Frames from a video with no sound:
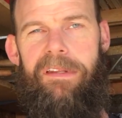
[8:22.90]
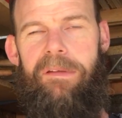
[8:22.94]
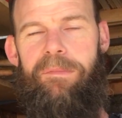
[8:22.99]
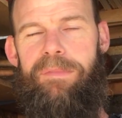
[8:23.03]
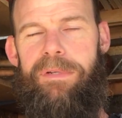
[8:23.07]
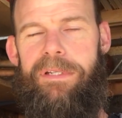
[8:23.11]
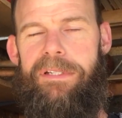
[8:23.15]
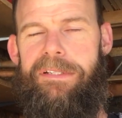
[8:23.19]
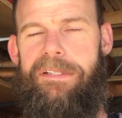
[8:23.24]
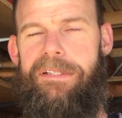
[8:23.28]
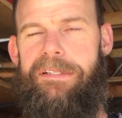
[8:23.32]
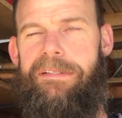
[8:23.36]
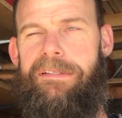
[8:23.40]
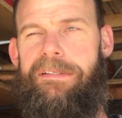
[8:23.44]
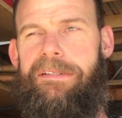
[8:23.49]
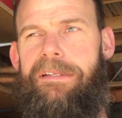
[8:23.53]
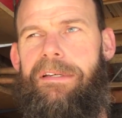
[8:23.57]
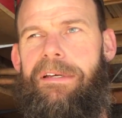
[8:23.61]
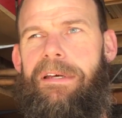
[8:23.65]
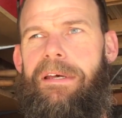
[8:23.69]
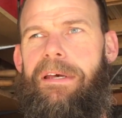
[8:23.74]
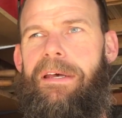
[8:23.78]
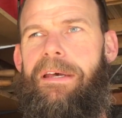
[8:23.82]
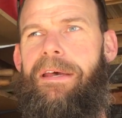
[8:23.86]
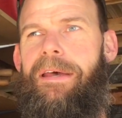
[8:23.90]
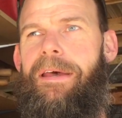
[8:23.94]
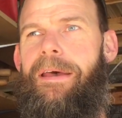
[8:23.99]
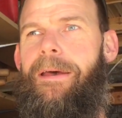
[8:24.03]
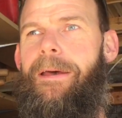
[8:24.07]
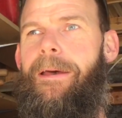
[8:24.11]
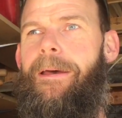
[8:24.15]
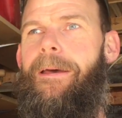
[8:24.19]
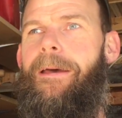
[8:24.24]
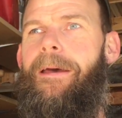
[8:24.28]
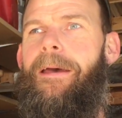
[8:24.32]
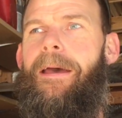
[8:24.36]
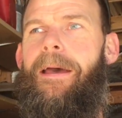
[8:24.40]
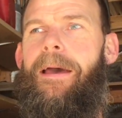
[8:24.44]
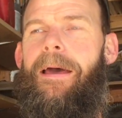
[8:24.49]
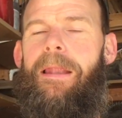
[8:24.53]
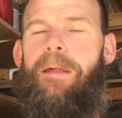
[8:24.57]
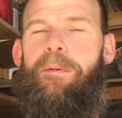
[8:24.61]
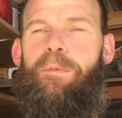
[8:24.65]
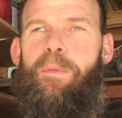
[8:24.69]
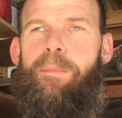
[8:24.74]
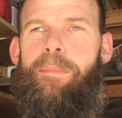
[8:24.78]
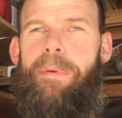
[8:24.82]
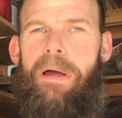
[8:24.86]
of the pieces.
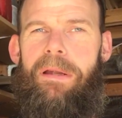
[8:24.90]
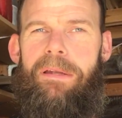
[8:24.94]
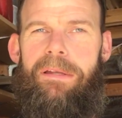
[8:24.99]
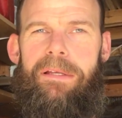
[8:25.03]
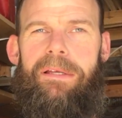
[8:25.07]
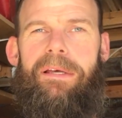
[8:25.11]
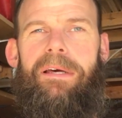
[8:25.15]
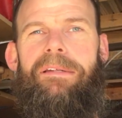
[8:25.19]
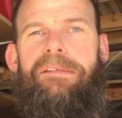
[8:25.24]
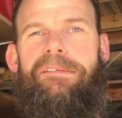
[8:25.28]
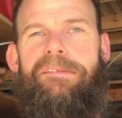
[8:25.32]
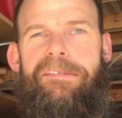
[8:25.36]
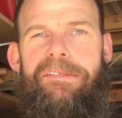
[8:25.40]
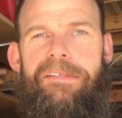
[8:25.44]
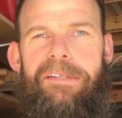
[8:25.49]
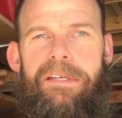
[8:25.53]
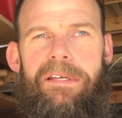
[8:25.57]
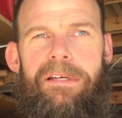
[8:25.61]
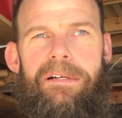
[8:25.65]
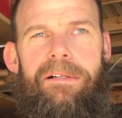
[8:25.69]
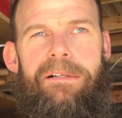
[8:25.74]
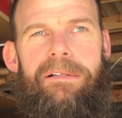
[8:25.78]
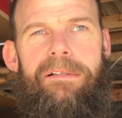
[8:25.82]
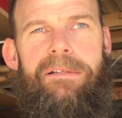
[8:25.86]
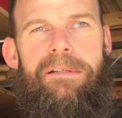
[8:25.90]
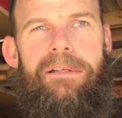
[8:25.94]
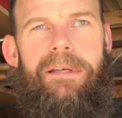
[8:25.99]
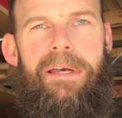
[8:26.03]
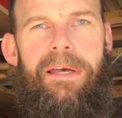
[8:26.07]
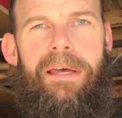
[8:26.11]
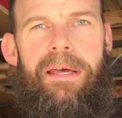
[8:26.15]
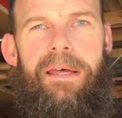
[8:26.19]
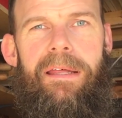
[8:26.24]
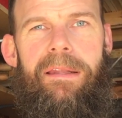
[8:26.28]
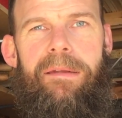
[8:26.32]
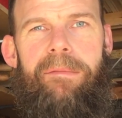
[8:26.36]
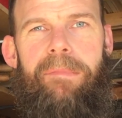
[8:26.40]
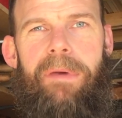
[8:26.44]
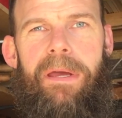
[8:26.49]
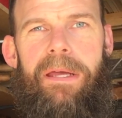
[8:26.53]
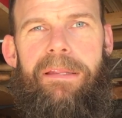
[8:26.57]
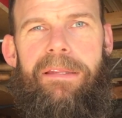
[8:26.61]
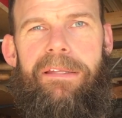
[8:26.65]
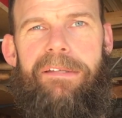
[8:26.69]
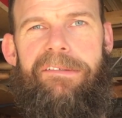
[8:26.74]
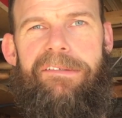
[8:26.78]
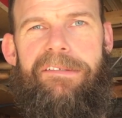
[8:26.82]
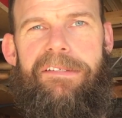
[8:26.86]
And I'm about to cut steel and
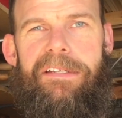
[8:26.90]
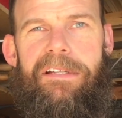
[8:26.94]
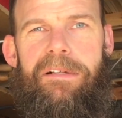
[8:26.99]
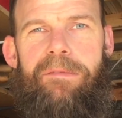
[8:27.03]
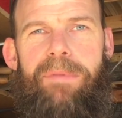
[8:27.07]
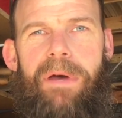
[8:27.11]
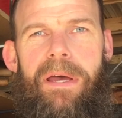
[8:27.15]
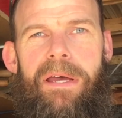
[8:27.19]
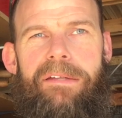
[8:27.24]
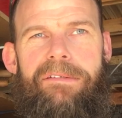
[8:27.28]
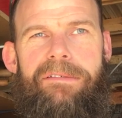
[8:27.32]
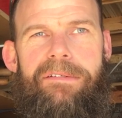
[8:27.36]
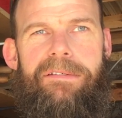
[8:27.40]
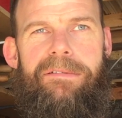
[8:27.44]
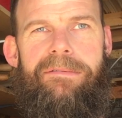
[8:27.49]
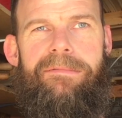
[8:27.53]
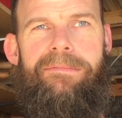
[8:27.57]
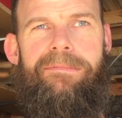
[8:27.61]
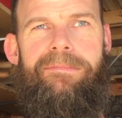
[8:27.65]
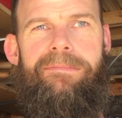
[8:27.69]
make the steel base.